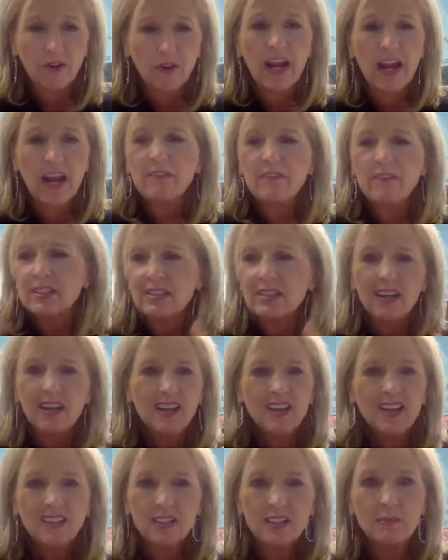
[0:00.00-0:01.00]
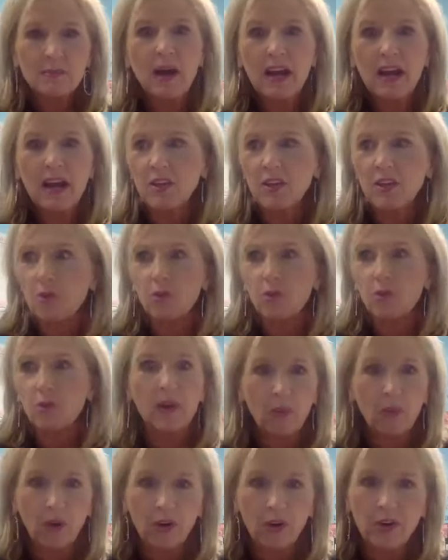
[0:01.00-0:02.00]
Okay. If it's somebody that you
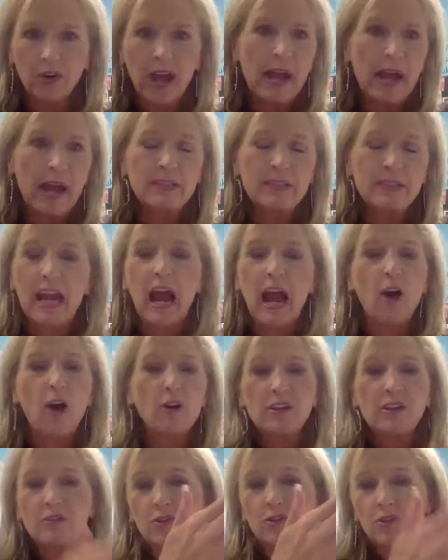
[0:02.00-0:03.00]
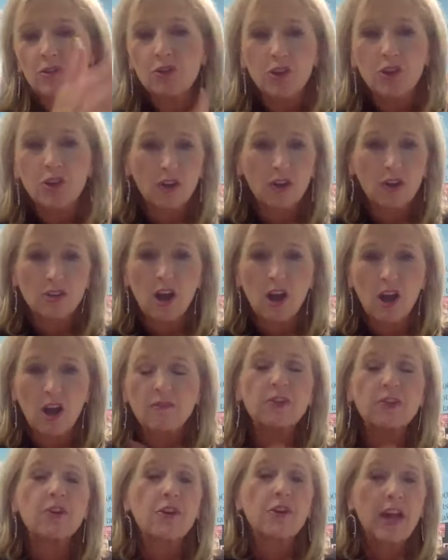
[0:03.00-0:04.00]
really want her name, say, I'll give you $2
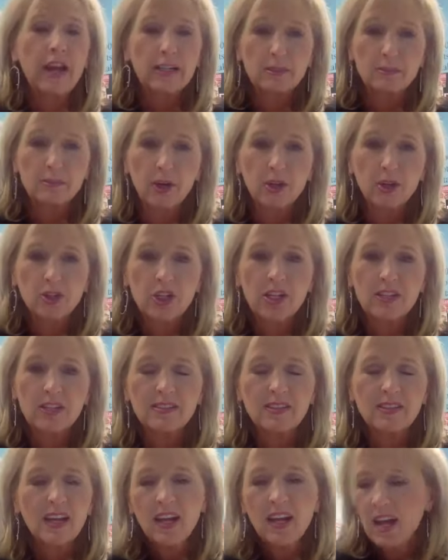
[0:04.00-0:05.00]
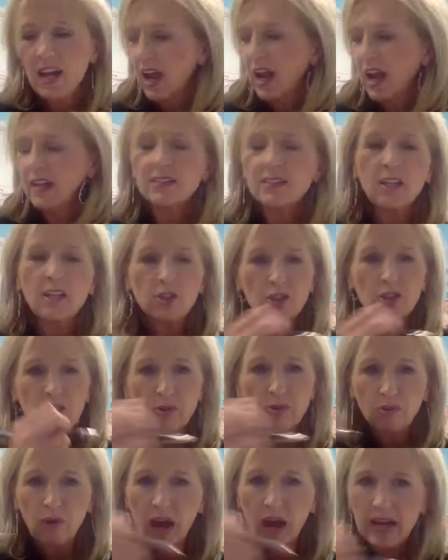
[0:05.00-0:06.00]
off on your next purchase. And so
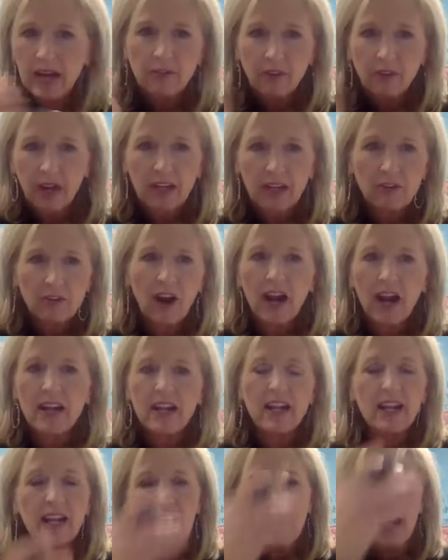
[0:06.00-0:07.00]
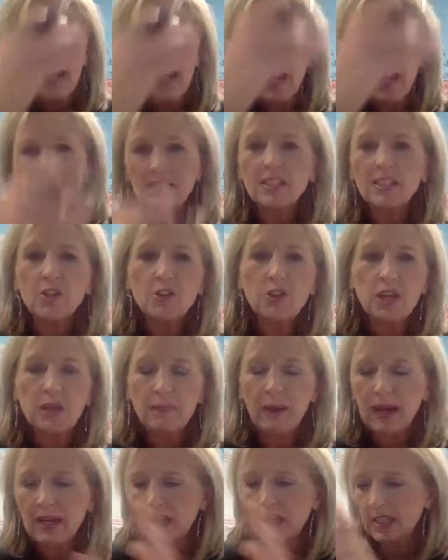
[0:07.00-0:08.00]
she's writing. And so you
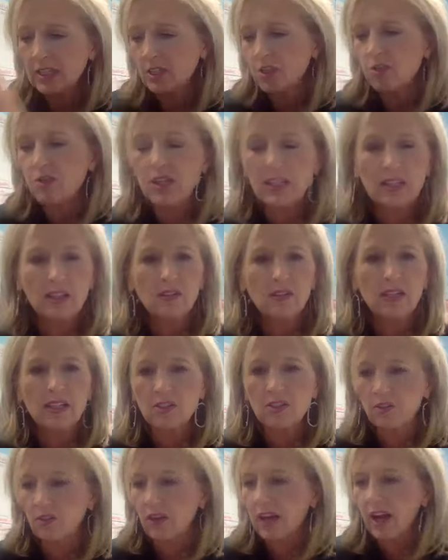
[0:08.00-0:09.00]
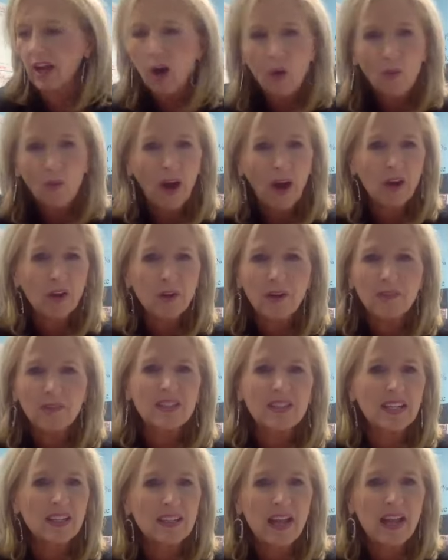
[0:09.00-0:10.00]
get back in, you get the list, and you're like, oh, wow, you have
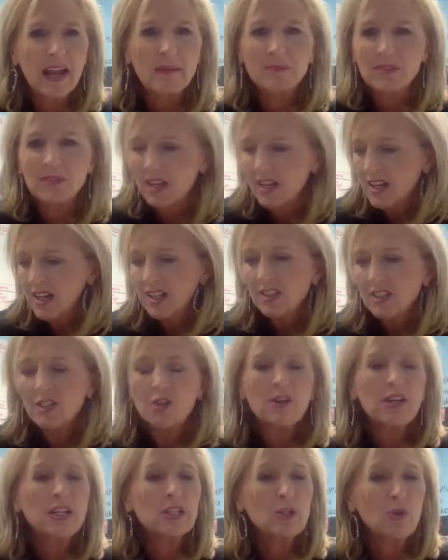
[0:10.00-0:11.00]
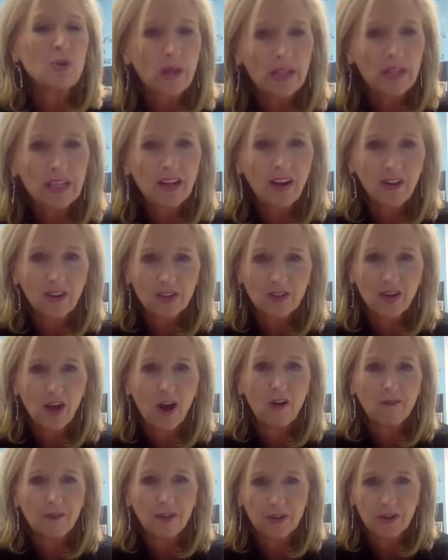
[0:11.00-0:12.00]
10 names. So you get $20
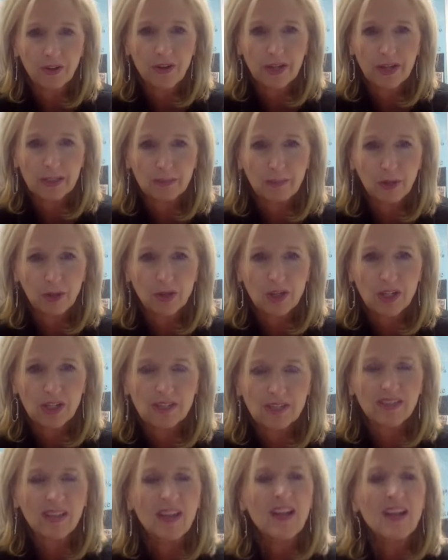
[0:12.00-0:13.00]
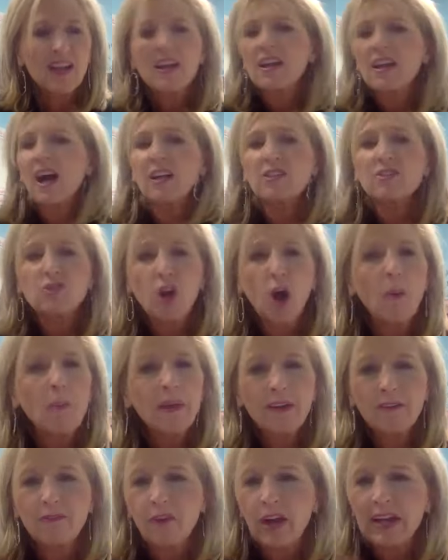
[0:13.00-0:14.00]
off on your next purchase. Guys, don't
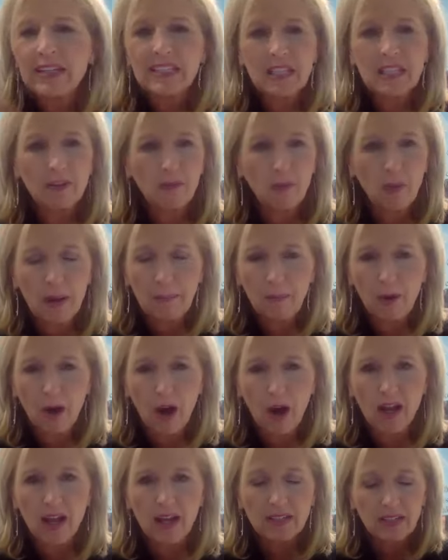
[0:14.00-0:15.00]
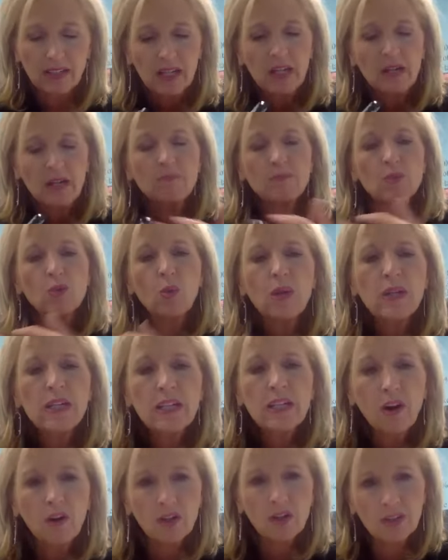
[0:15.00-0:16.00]
be afraid to give away product.
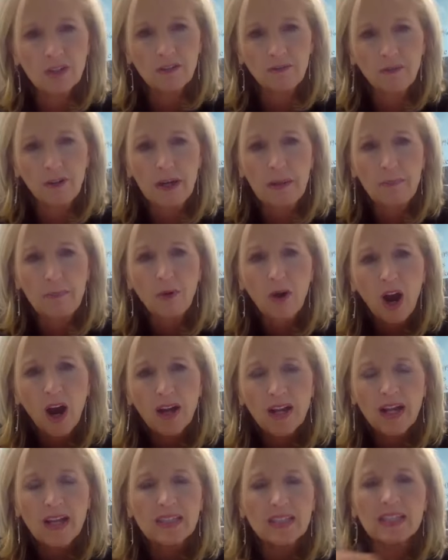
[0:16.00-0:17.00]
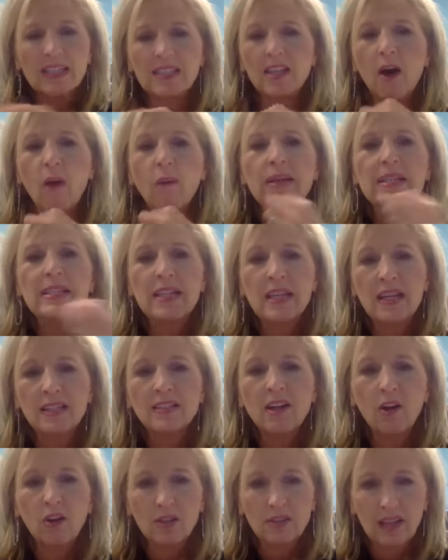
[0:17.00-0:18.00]
$20 in free product is only
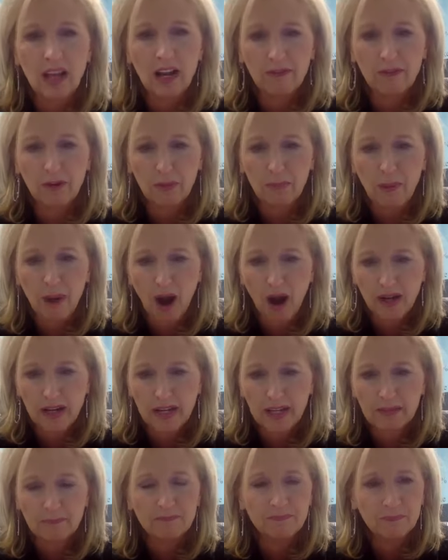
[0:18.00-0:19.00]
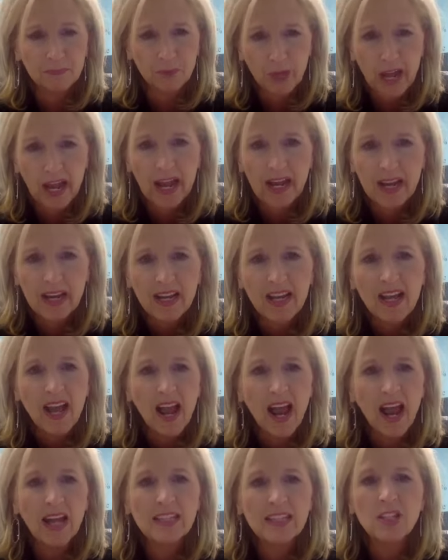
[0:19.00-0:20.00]
$10 out of your pocket. Okay.
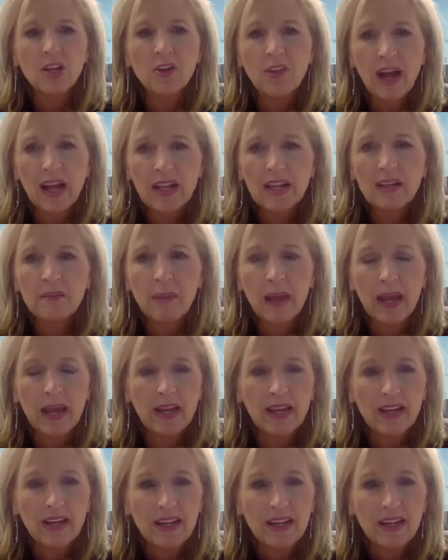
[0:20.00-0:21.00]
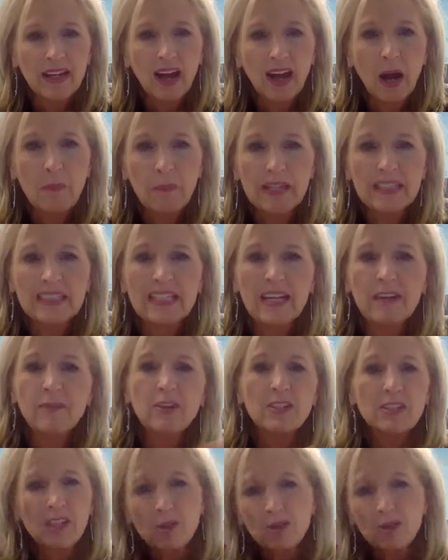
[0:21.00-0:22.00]
And so that can make a big
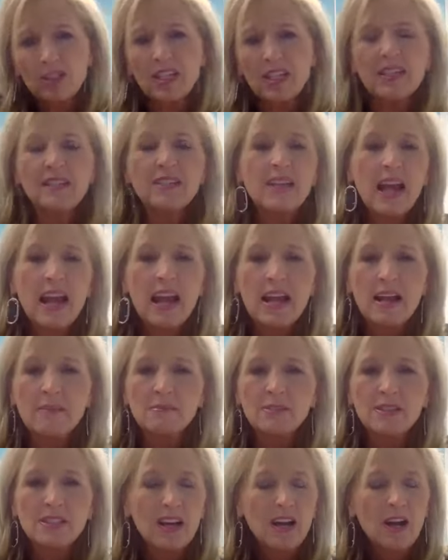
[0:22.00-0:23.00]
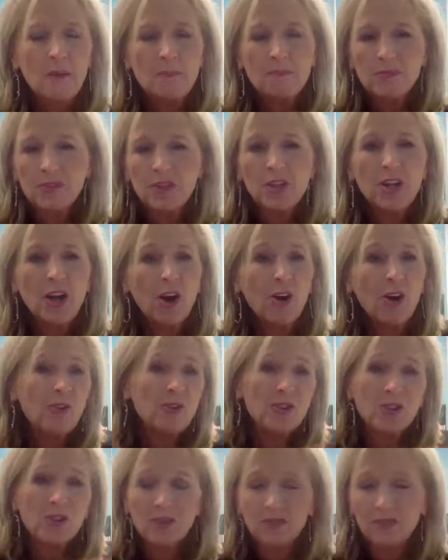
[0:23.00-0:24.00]
difference. Those 10 names,
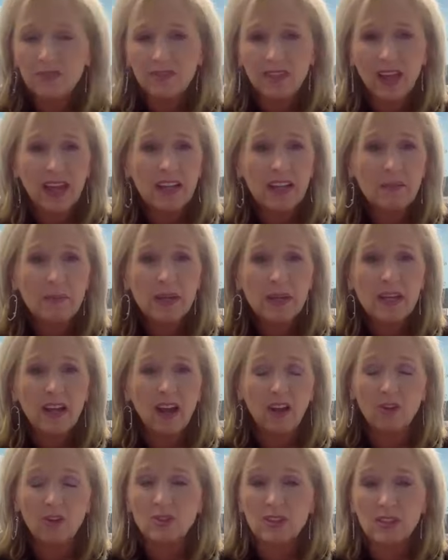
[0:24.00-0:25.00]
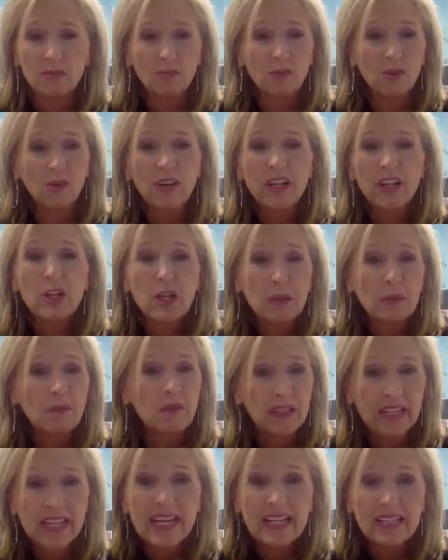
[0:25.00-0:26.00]
that could be some really good
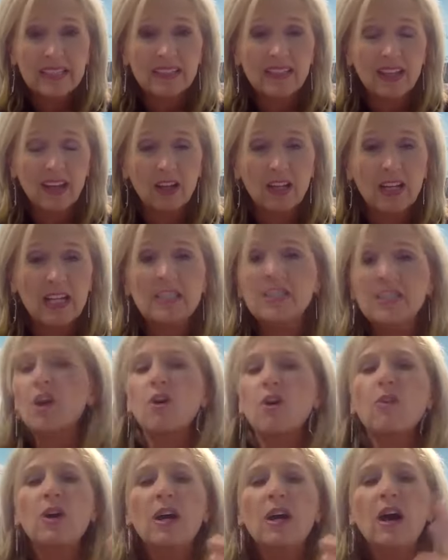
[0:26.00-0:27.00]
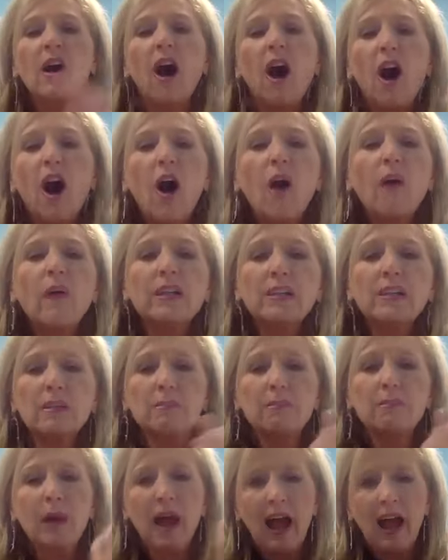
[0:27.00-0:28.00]
leads. And so always
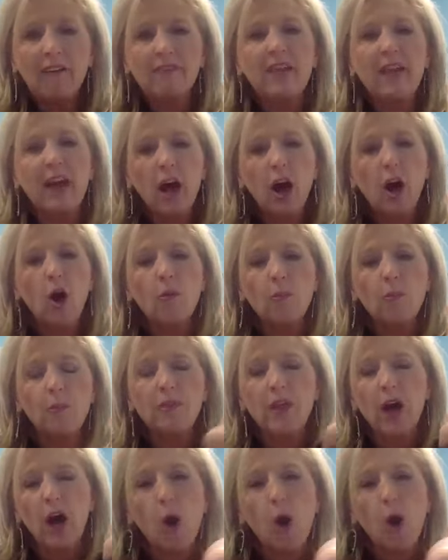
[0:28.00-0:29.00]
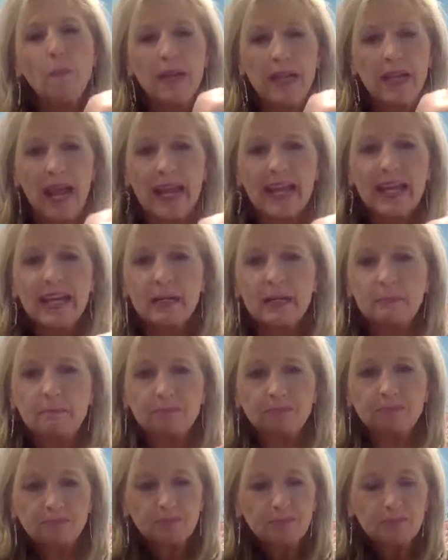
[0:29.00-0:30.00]
have it the open
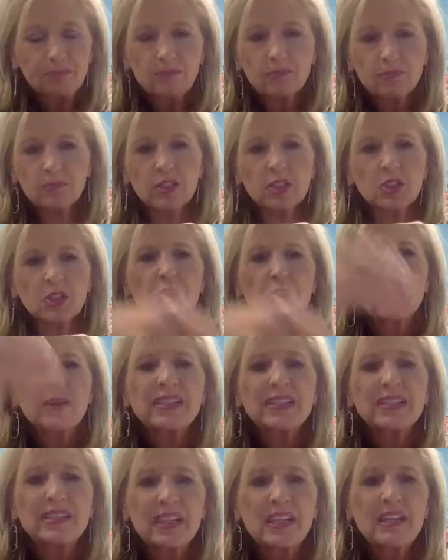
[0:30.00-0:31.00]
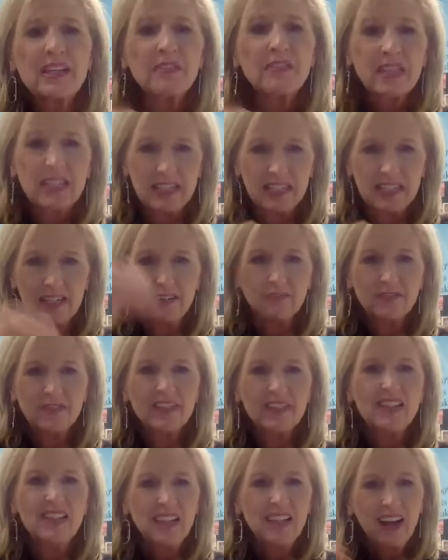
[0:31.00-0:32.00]
hand to receive the gift.